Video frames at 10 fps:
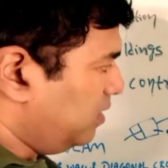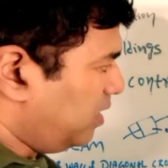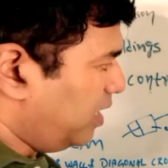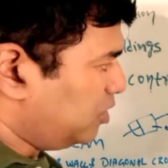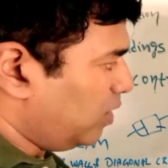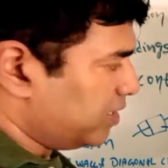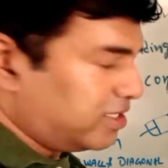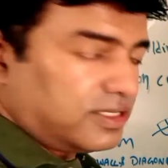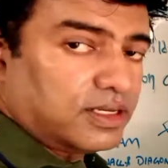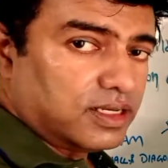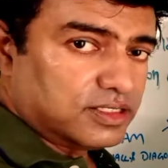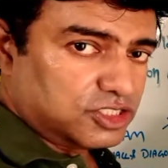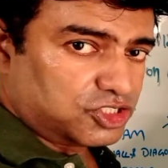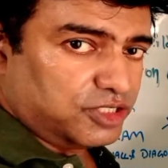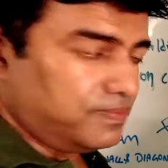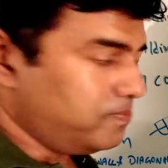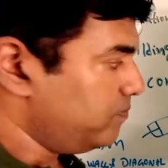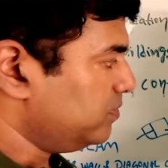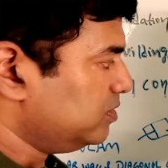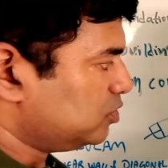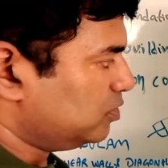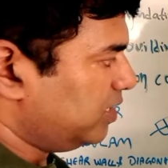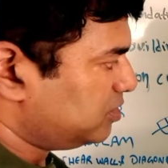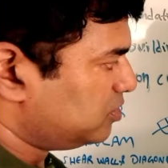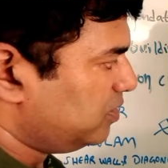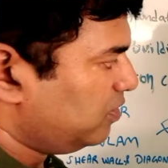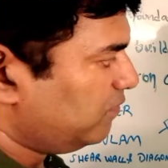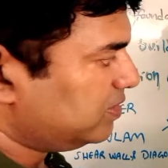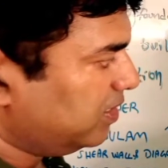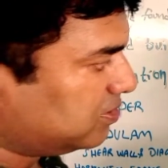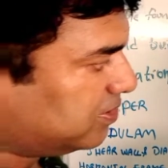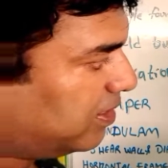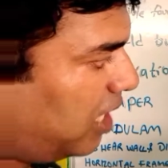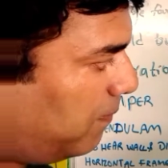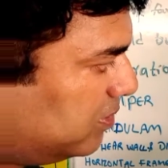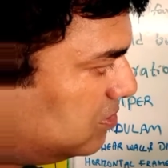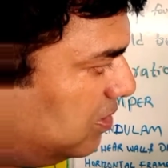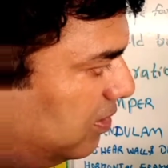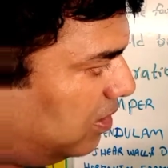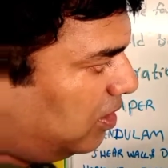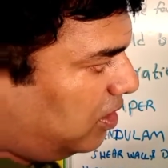hydraulic system, so that when the earthquake happens, the